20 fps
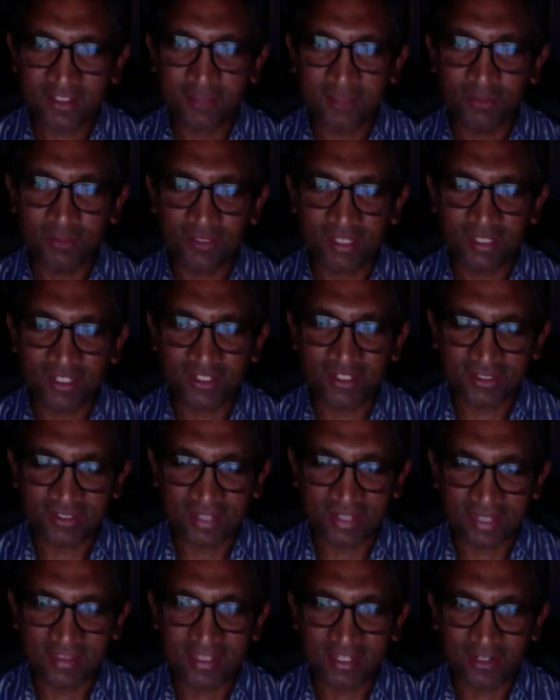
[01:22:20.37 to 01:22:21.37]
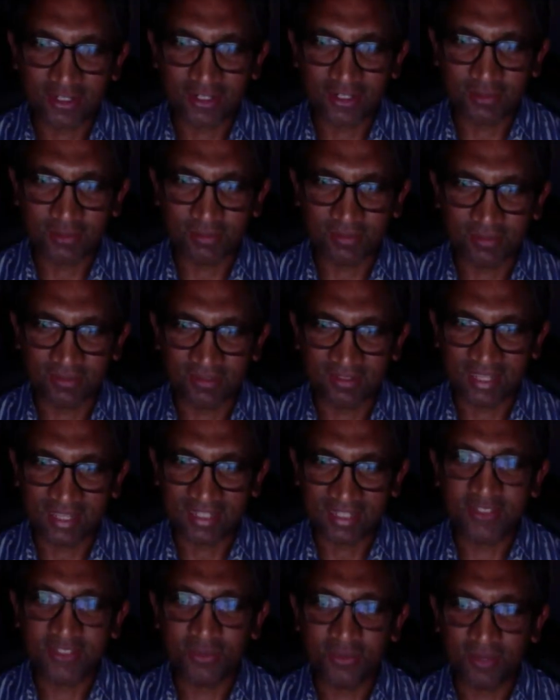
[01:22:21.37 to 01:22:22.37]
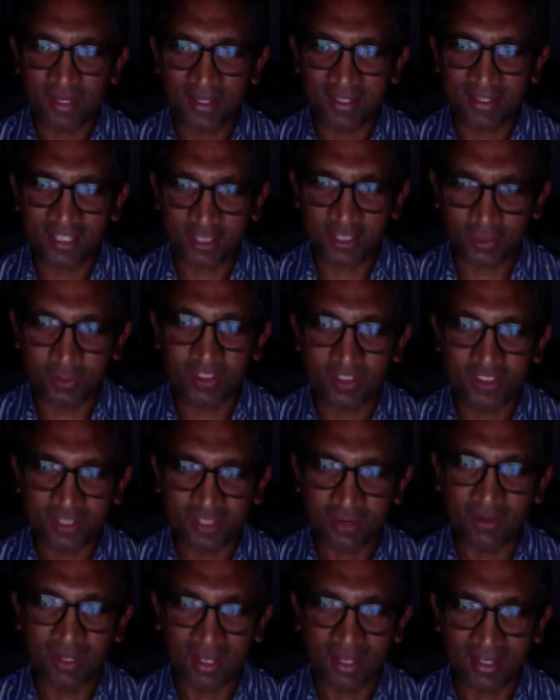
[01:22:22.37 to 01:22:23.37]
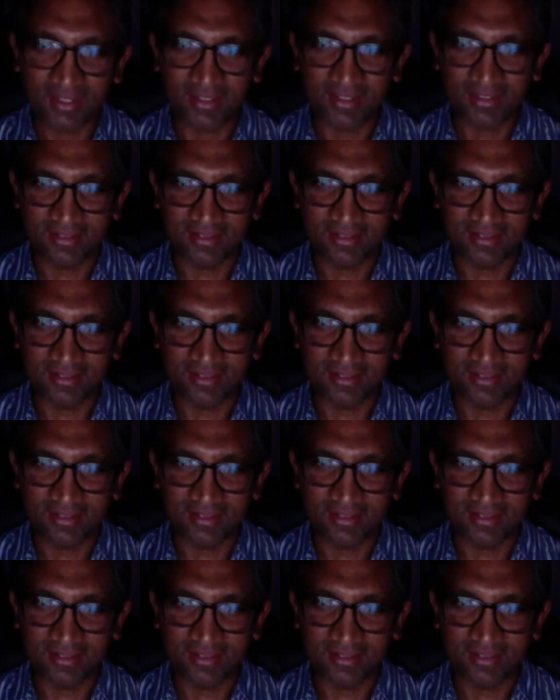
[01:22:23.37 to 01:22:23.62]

the mutation at that hospital. That is why it was so high.